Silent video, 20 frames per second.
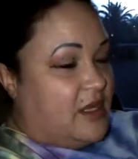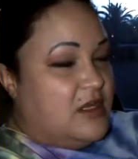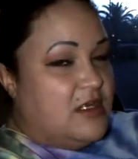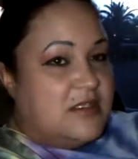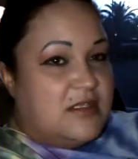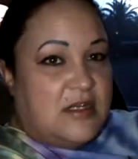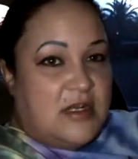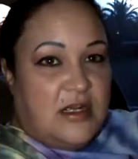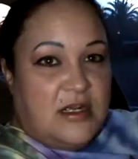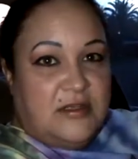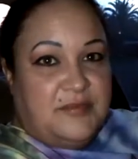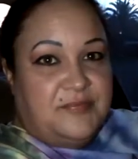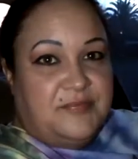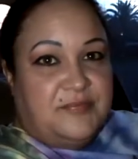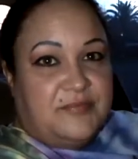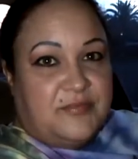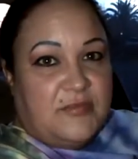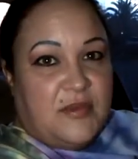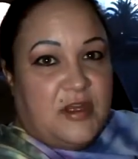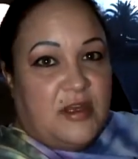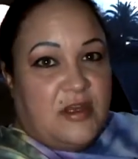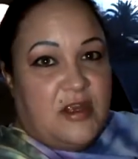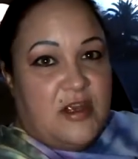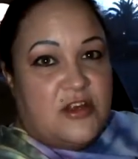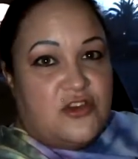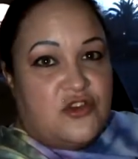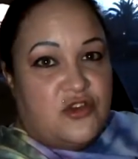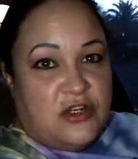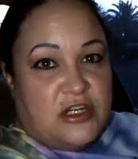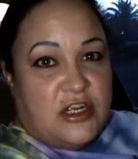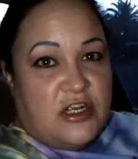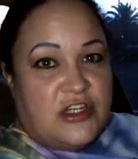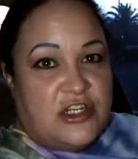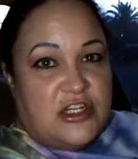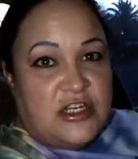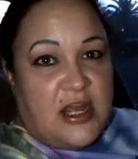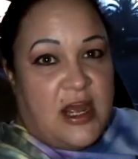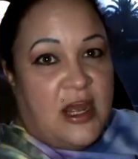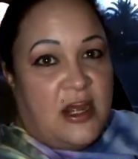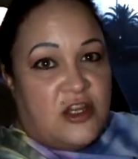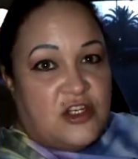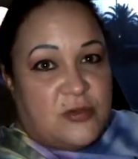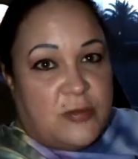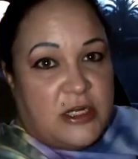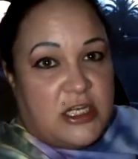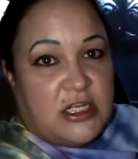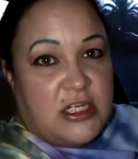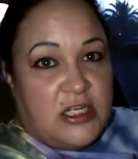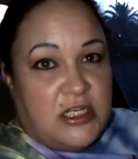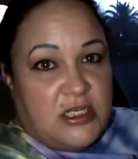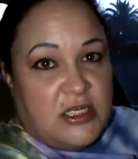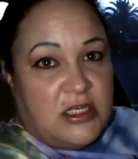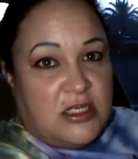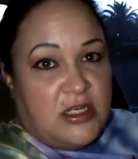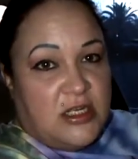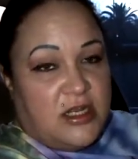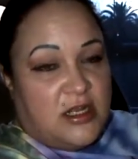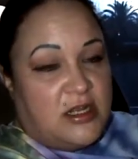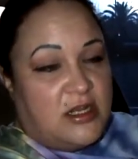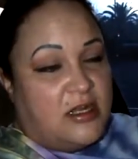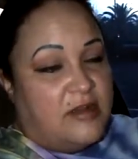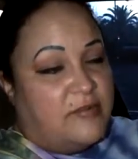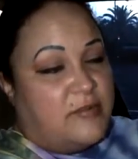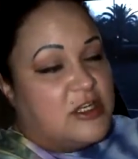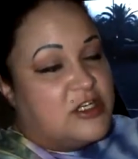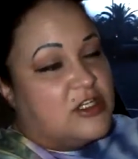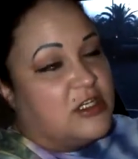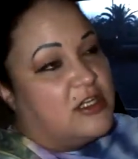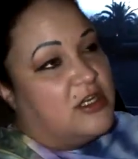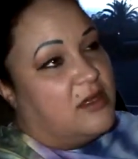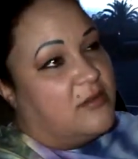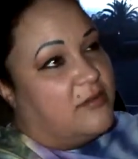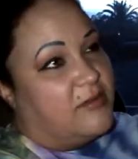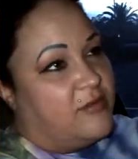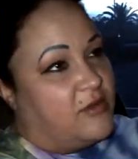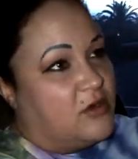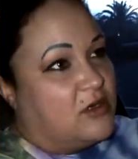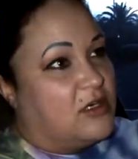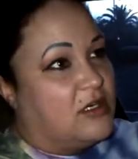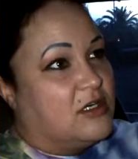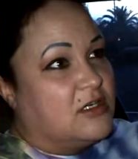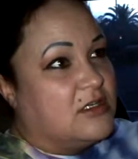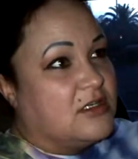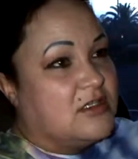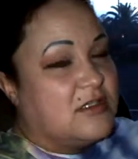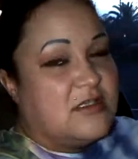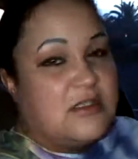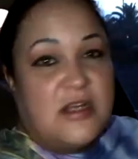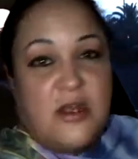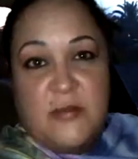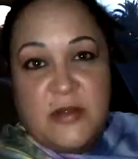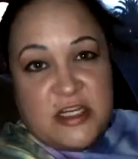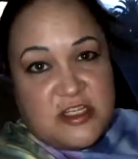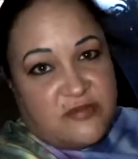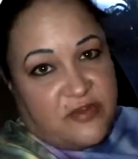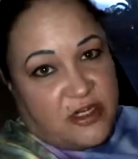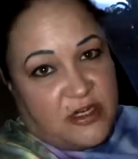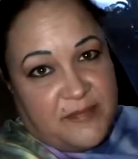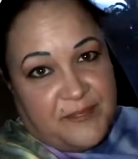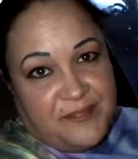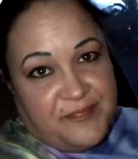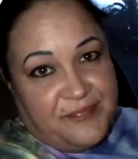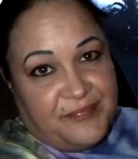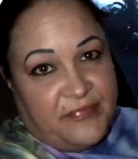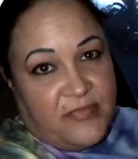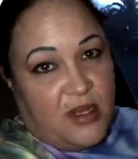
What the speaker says: It's introduction to algebra. I think I've mentioned that before, and it's so much fun.